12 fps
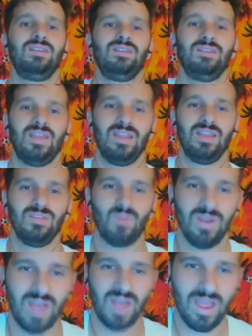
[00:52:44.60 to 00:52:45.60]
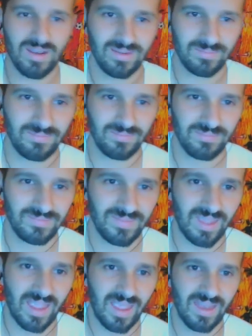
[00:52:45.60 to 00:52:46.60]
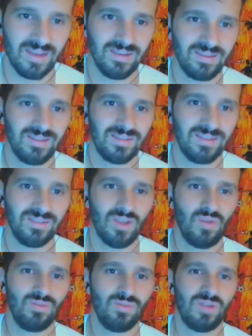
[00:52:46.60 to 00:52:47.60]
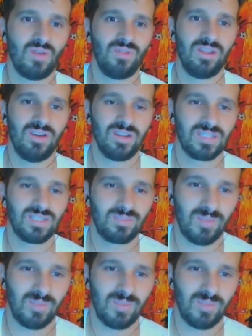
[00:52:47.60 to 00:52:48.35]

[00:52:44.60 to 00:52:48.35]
and whatnot. And no lyrics,